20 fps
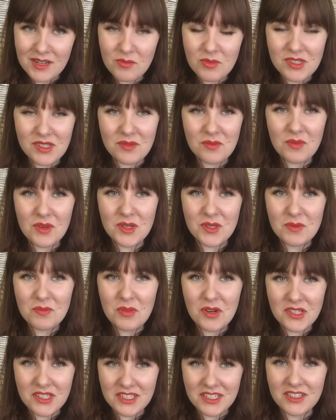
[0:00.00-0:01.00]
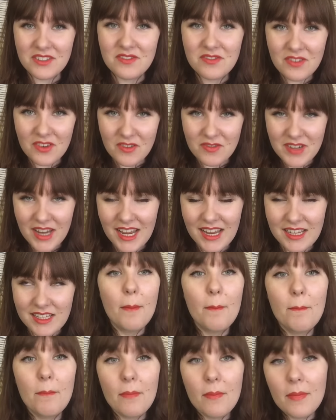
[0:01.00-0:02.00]
and it wasn't the most positive of days.
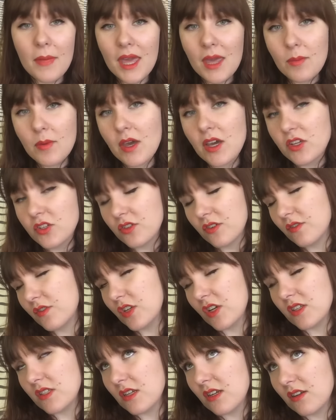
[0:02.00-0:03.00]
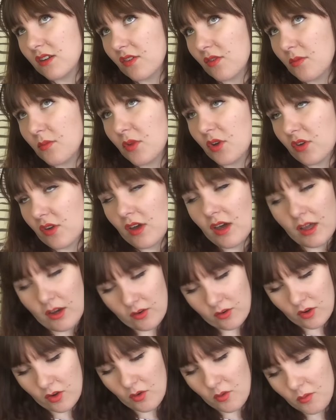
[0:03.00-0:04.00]
Maybe I should have chosen a different book, I
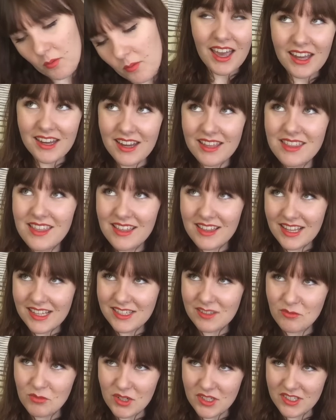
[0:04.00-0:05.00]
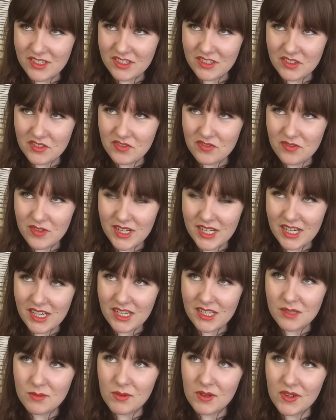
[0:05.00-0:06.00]
don't know. Another less than positive reading
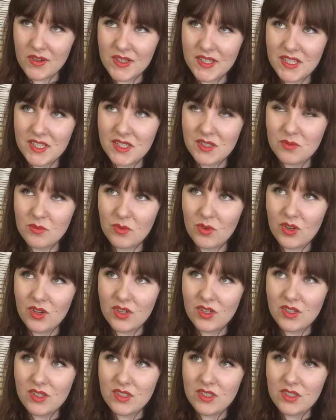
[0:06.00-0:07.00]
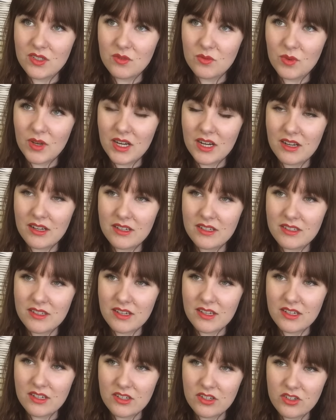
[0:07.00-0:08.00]
experience was when I
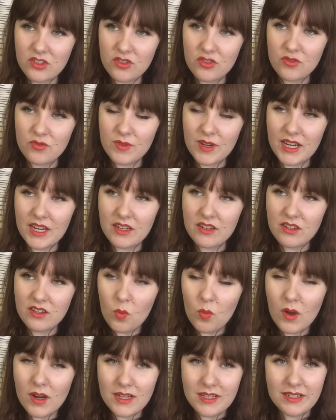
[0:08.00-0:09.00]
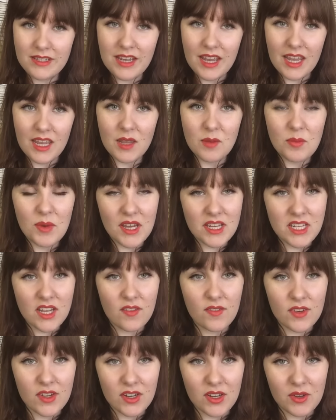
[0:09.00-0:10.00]
decided to read One Day by
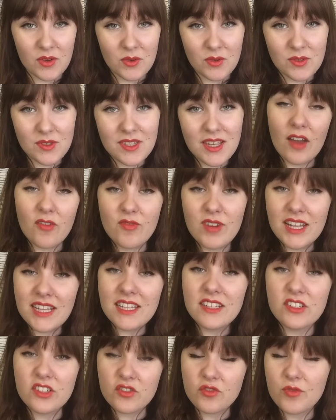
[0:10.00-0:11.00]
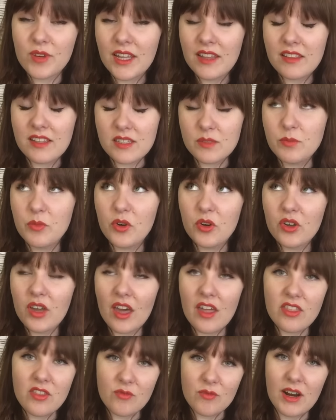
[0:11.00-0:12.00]
David Nichols. I really did read this book
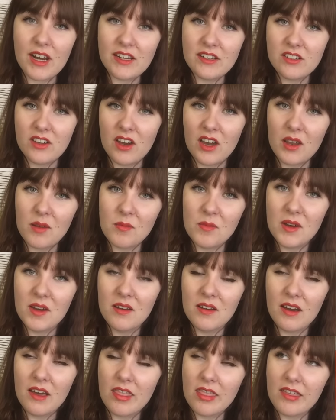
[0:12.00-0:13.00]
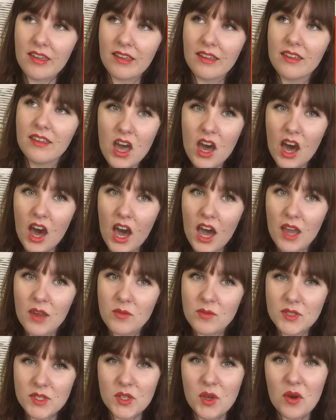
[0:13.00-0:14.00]
at the right time, I think. I
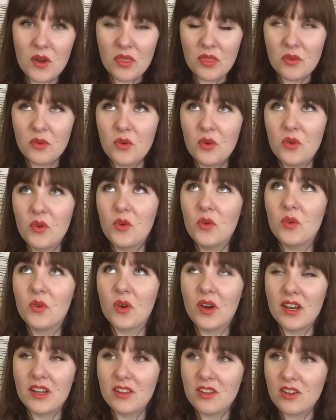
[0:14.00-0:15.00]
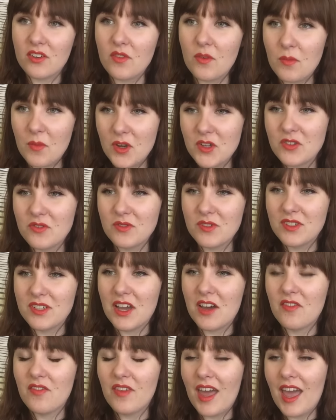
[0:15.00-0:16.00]
was going through quite a lot of emotional
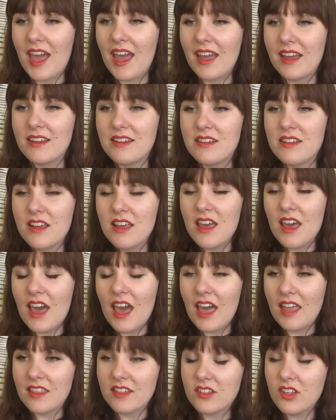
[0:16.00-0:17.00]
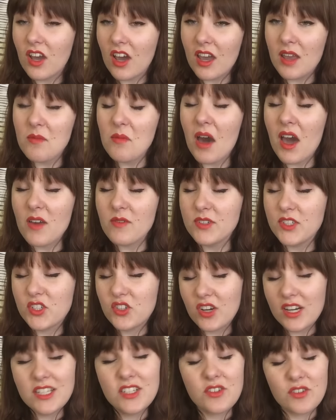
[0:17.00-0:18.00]
stuff, and at the time I was
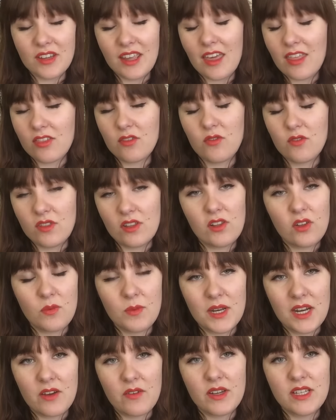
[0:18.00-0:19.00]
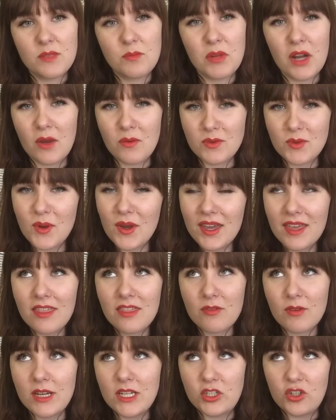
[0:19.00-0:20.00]
trying to get through The Luminaries, but I was working
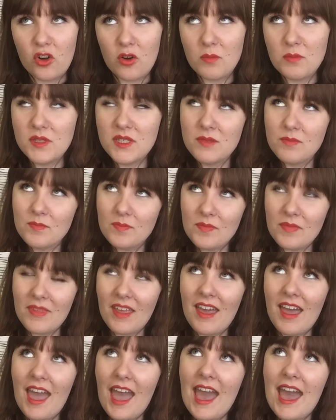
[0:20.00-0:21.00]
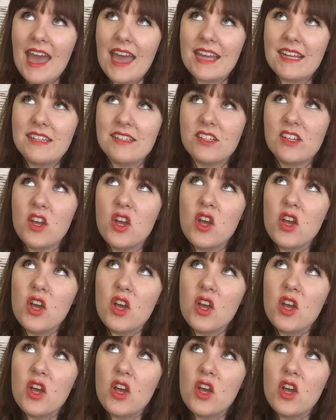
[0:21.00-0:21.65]
three jobs, and